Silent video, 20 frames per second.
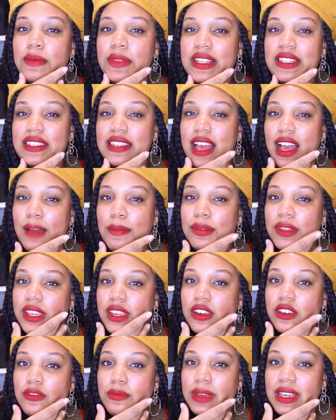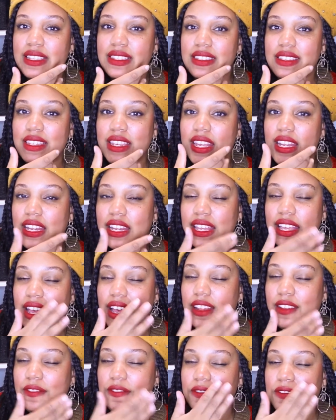top layer of my skin and it
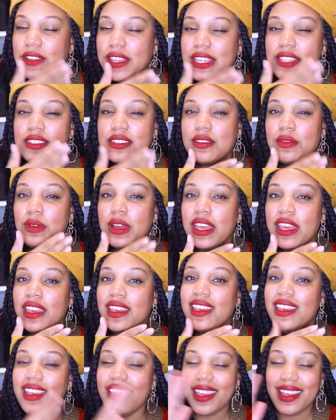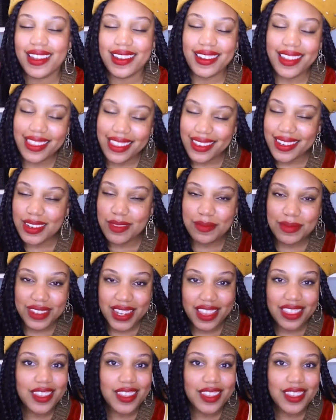kind of flakes away nothing nothing